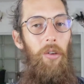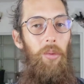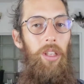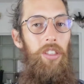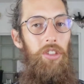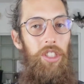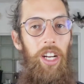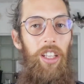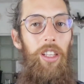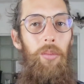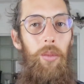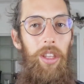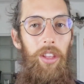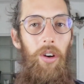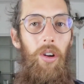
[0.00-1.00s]
really share them
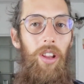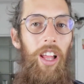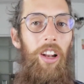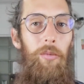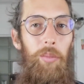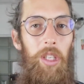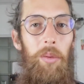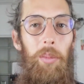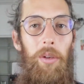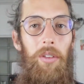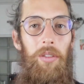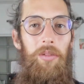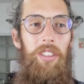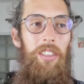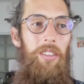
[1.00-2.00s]
with a whole lot of
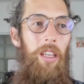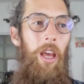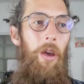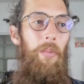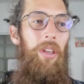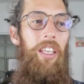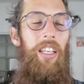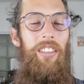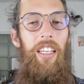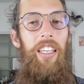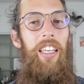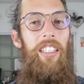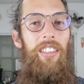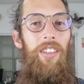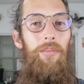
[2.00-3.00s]
people just because I
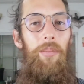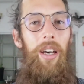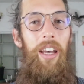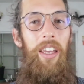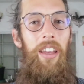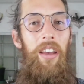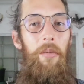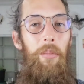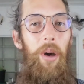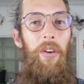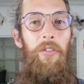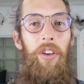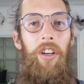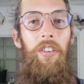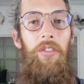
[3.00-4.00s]
guess of my
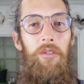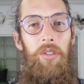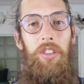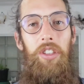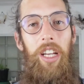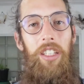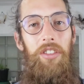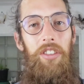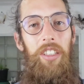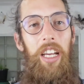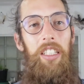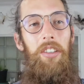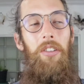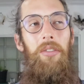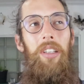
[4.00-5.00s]
fear of rejection.
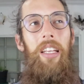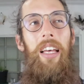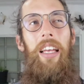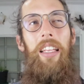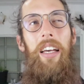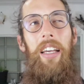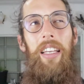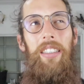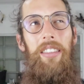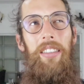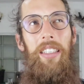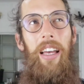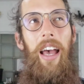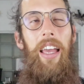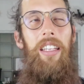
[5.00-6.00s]
I
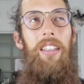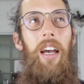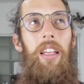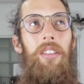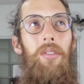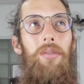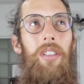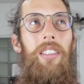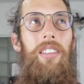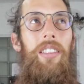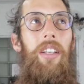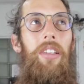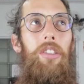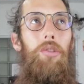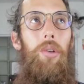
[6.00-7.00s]
don't
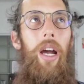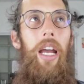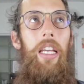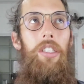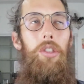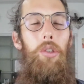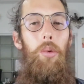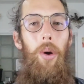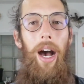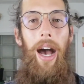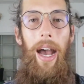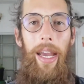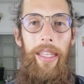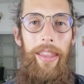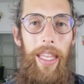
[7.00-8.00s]
necessarily try to
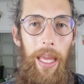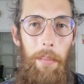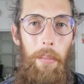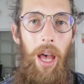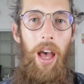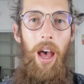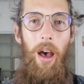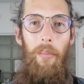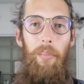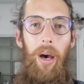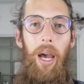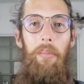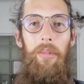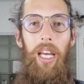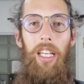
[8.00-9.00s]
hide them, but
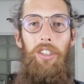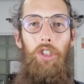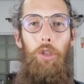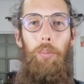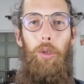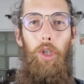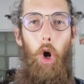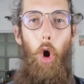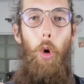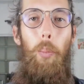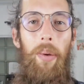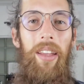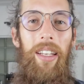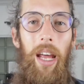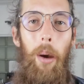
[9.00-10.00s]
I'm not super
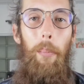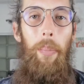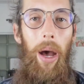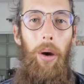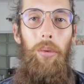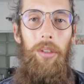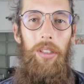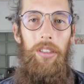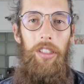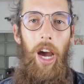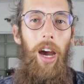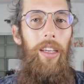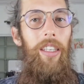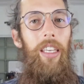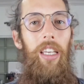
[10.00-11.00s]
open about
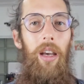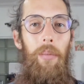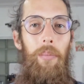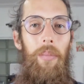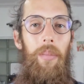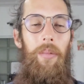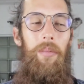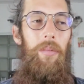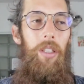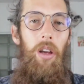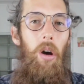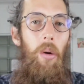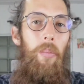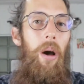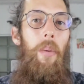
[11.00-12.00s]
talking
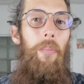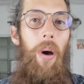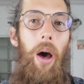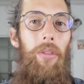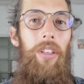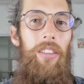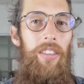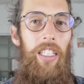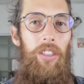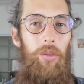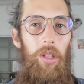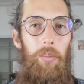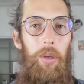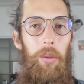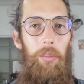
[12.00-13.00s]
about these things
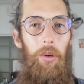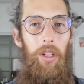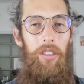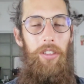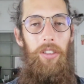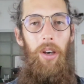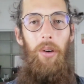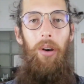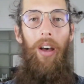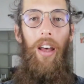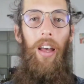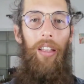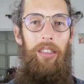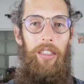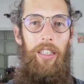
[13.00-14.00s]
with people. And so
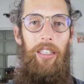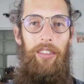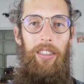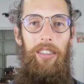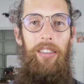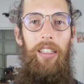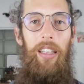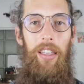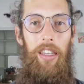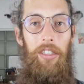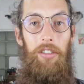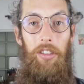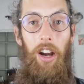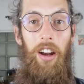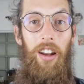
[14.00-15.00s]
this is the
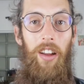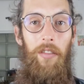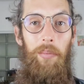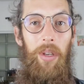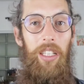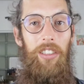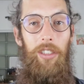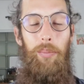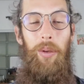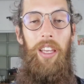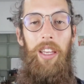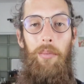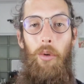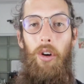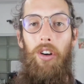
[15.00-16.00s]
start of me just
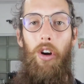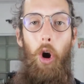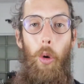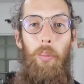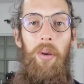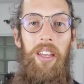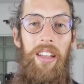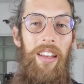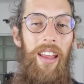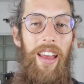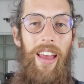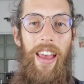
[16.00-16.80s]
being more open